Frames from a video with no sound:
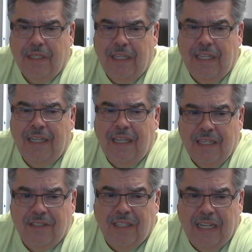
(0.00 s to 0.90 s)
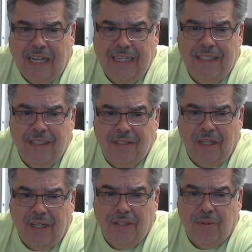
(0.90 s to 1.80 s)
in his kindness.
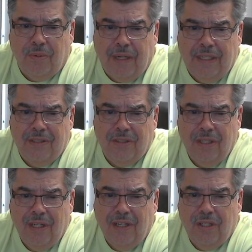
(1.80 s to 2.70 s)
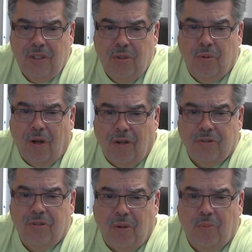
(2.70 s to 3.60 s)
Otherwise, you
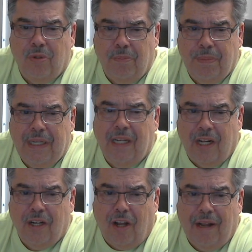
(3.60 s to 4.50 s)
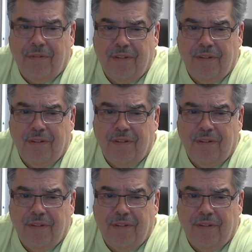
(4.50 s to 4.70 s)
also will be cut off.